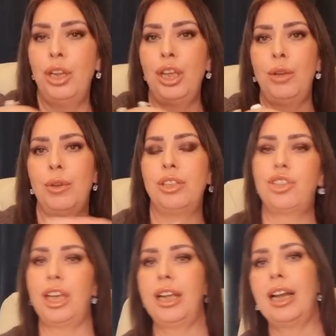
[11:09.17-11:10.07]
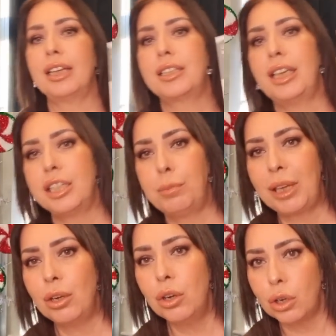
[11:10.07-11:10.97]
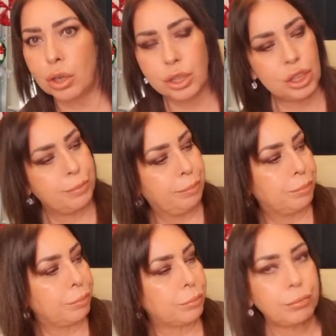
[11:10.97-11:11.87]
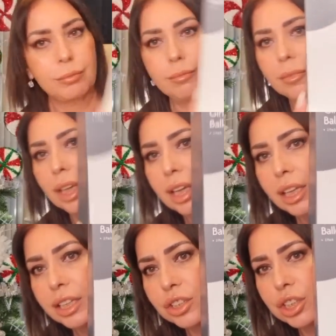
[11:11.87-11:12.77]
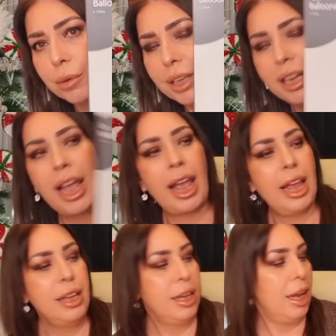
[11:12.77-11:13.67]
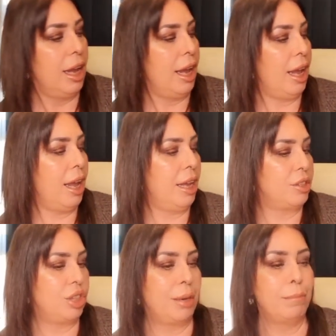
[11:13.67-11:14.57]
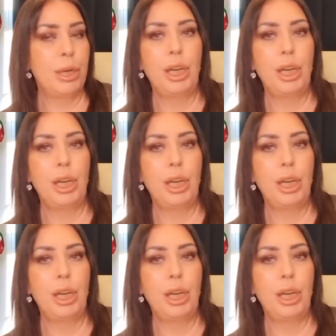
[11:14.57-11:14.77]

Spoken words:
new gin glasses, because there's two in there. Gin